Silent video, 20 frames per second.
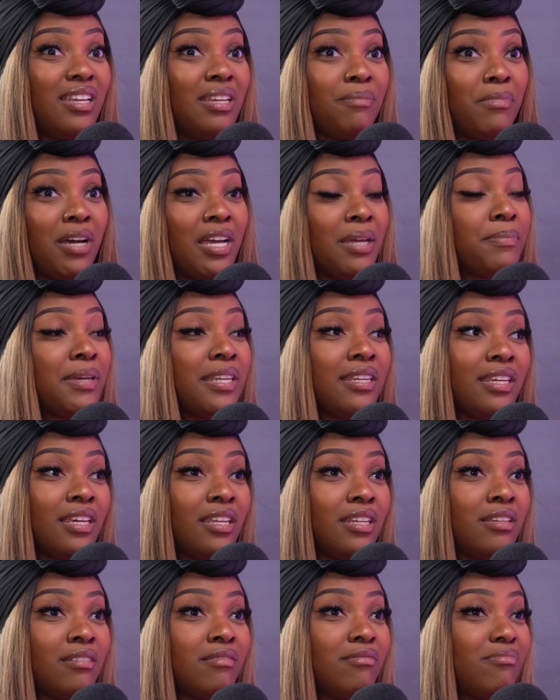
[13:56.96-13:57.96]
in my
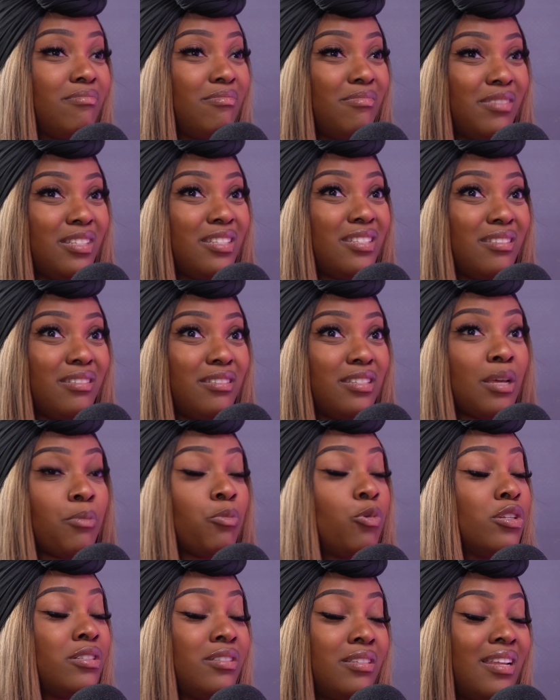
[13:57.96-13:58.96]
opinion,
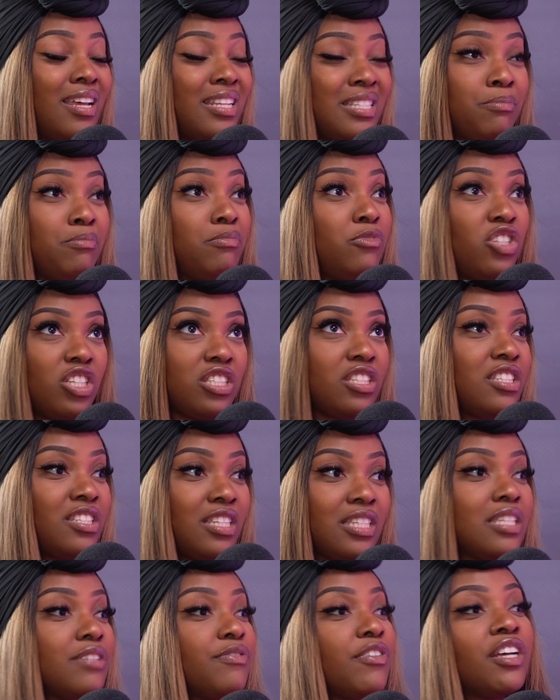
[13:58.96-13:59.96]
somewhat just
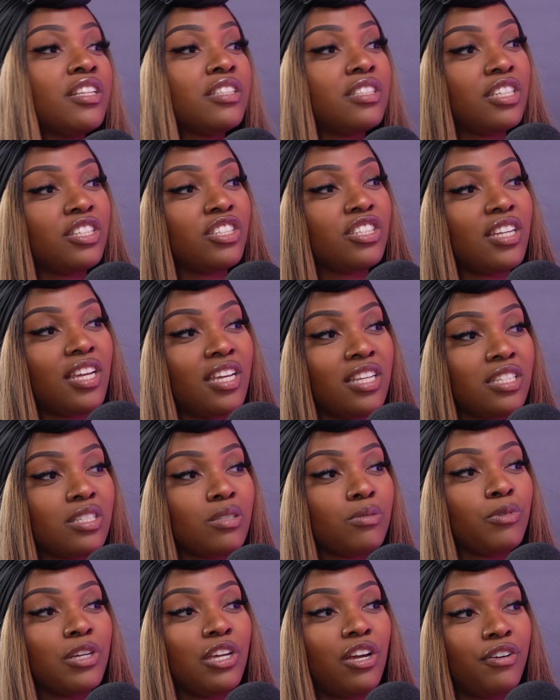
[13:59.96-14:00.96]
as disadvantaged
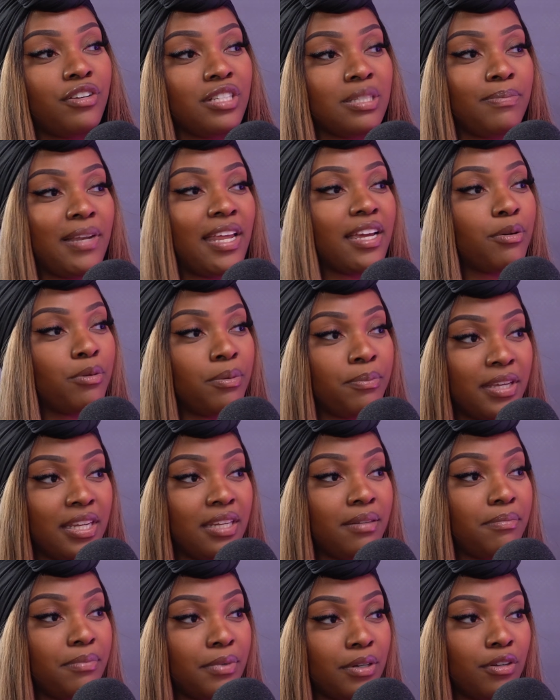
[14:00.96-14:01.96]
as we are as Black
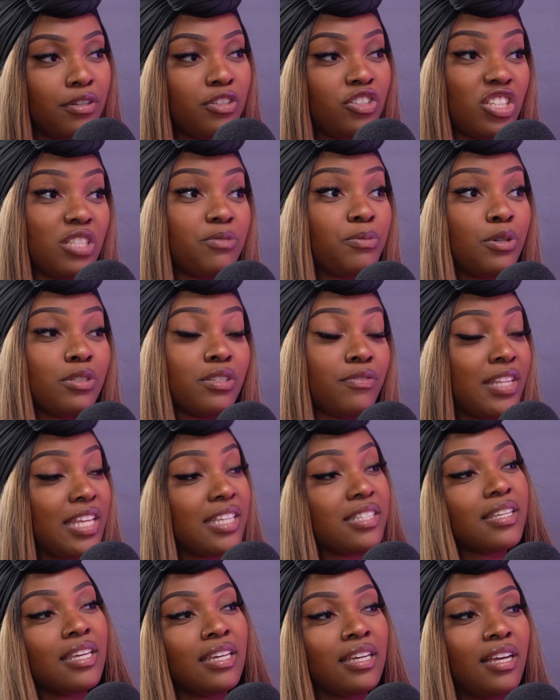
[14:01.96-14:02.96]
women, because of
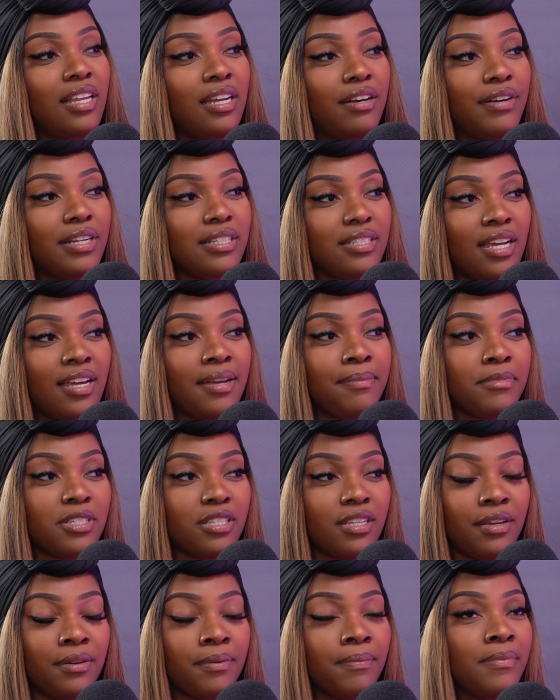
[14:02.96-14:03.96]
their skin color at
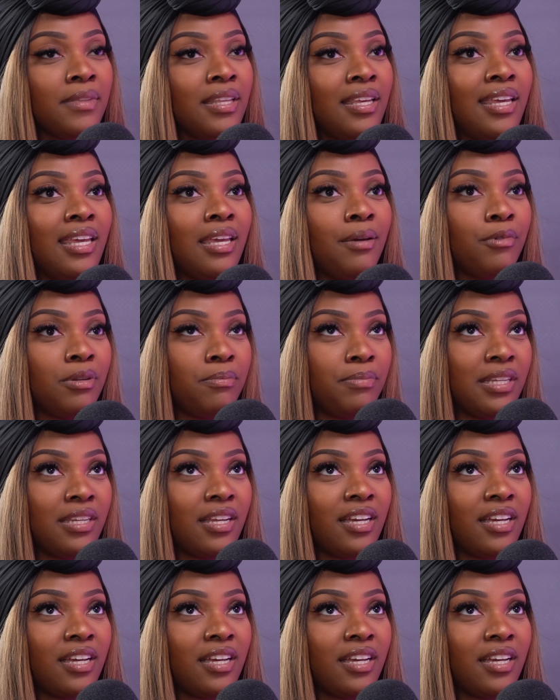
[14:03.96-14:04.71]
times. So it would